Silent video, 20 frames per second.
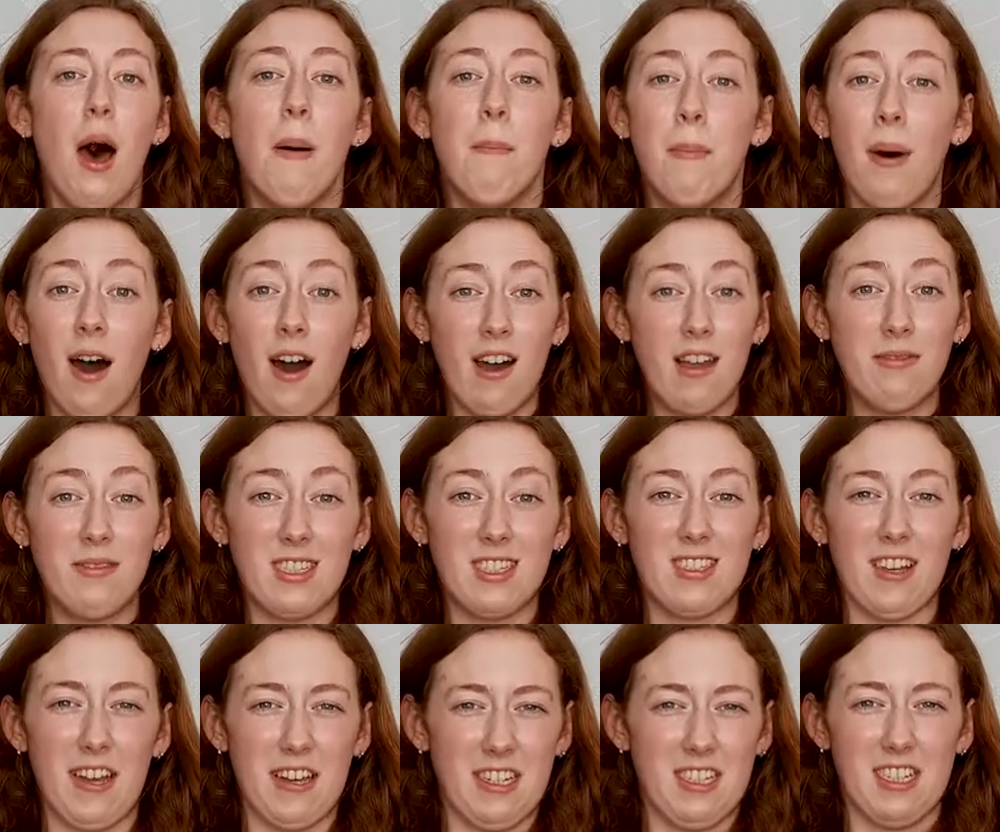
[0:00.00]
but I've
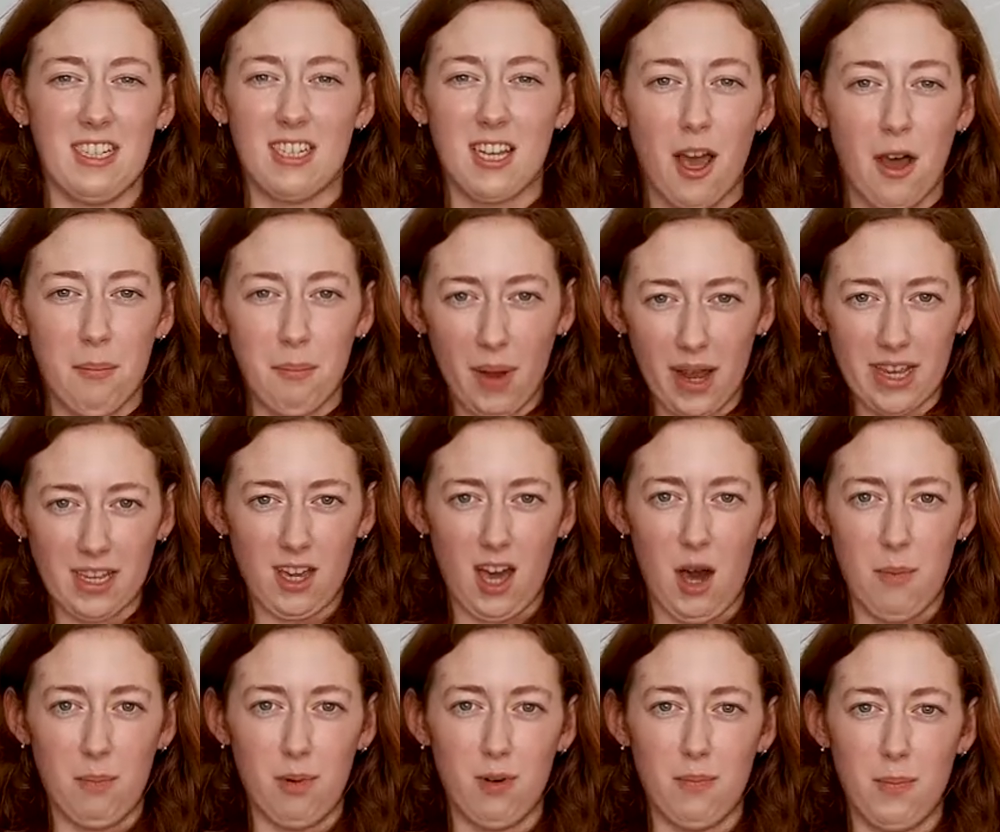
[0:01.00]
decided to turn my
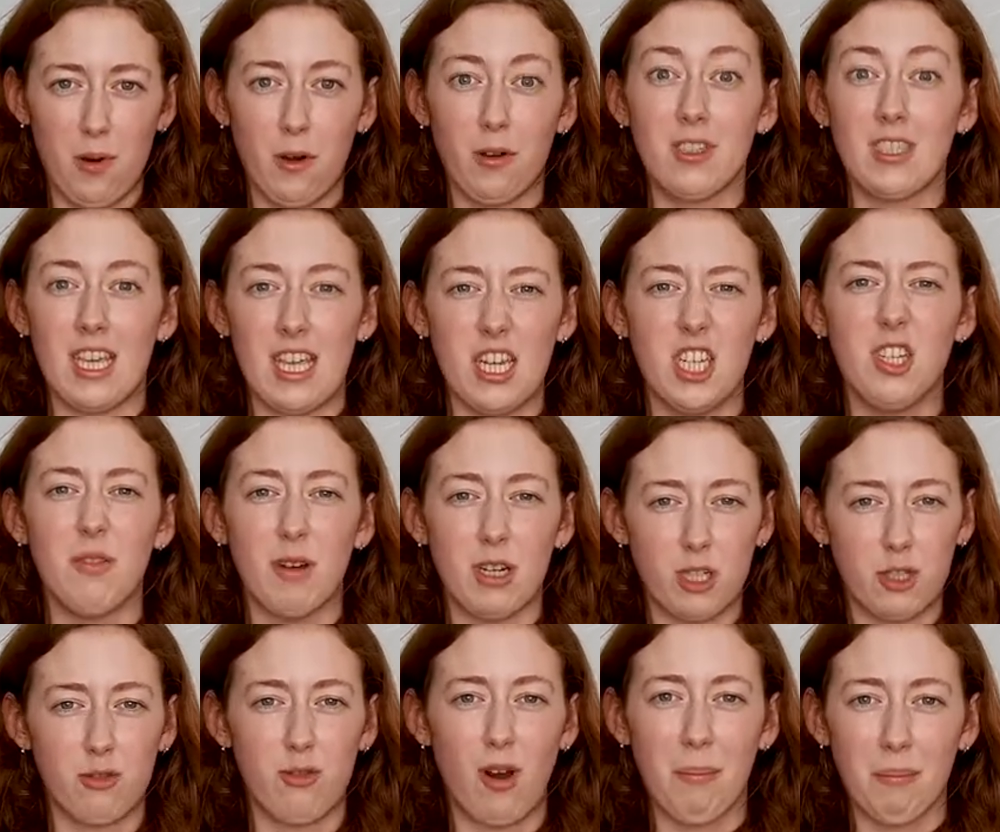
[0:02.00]
cardboard box into a
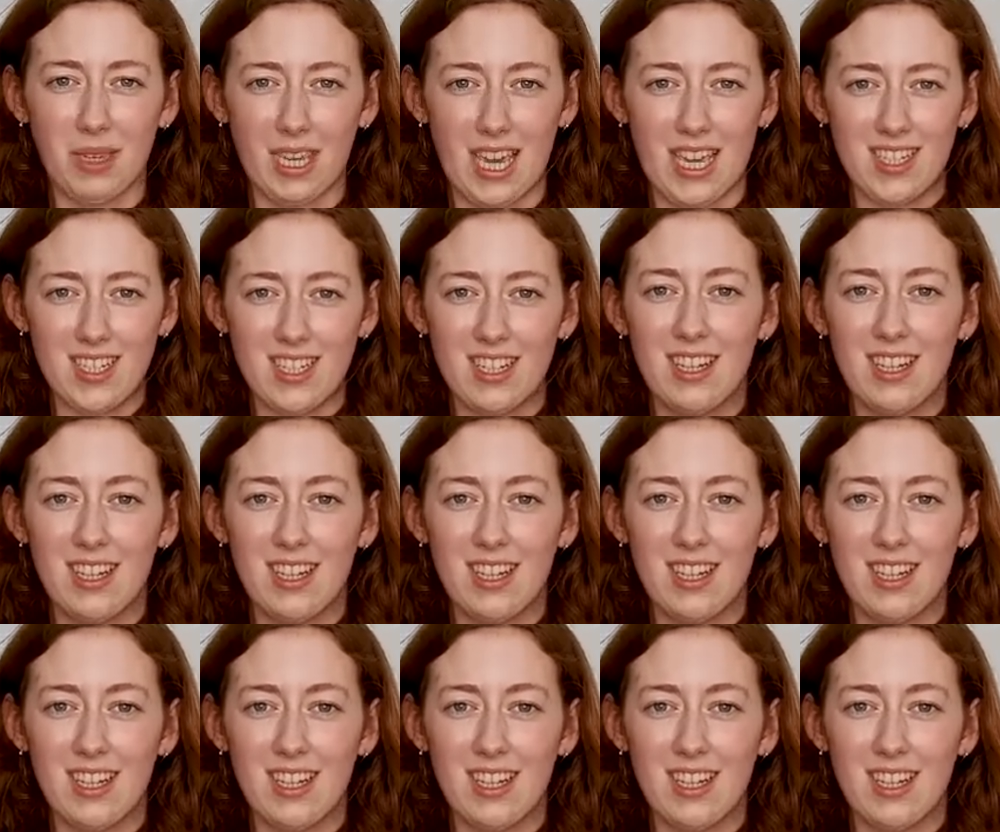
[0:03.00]
drum kit